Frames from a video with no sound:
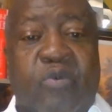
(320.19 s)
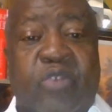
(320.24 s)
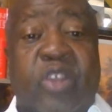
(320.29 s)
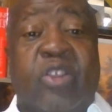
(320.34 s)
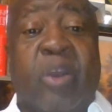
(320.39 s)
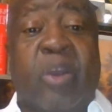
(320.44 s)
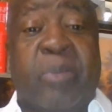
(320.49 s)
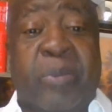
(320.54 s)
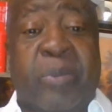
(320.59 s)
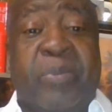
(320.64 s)
The
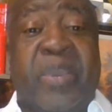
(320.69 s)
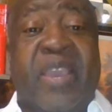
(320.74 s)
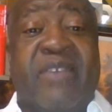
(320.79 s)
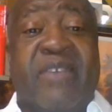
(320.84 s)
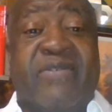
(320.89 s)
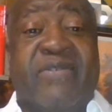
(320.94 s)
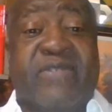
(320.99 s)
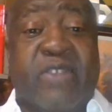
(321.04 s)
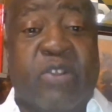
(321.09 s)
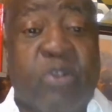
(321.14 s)
WPA
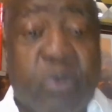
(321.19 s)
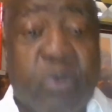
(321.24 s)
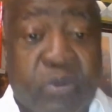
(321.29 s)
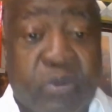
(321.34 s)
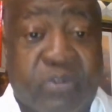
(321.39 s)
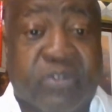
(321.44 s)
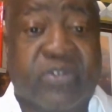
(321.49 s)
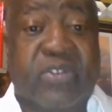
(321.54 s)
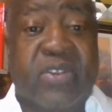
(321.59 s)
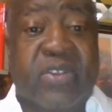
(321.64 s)

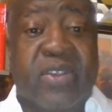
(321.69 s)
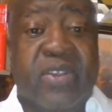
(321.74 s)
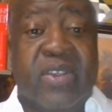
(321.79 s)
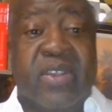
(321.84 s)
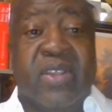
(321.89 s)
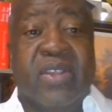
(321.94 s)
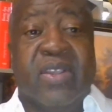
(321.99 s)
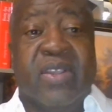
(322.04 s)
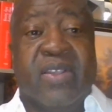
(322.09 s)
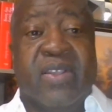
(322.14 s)
salutes
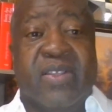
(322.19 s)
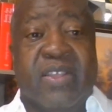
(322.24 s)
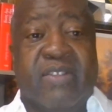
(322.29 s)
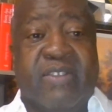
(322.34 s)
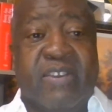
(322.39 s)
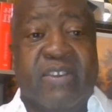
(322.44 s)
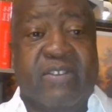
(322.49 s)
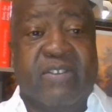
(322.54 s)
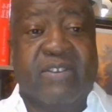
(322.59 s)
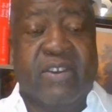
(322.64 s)
the
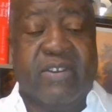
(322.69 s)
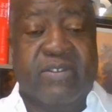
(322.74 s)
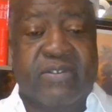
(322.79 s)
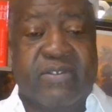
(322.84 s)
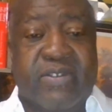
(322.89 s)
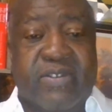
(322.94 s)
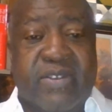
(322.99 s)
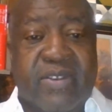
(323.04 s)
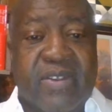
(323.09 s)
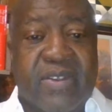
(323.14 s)

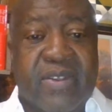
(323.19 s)
teachers